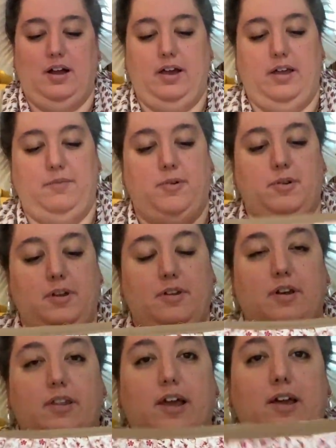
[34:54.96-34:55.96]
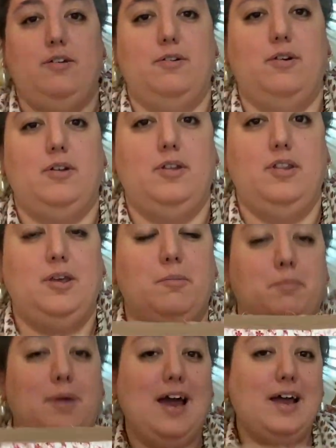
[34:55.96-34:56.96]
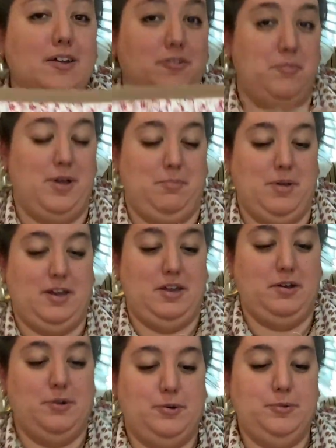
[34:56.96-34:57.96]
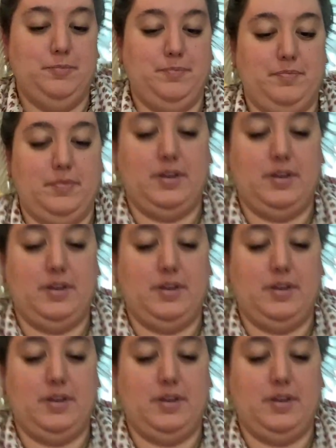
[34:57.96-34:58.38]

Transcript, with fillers: I have already done that on the back of my petticoat,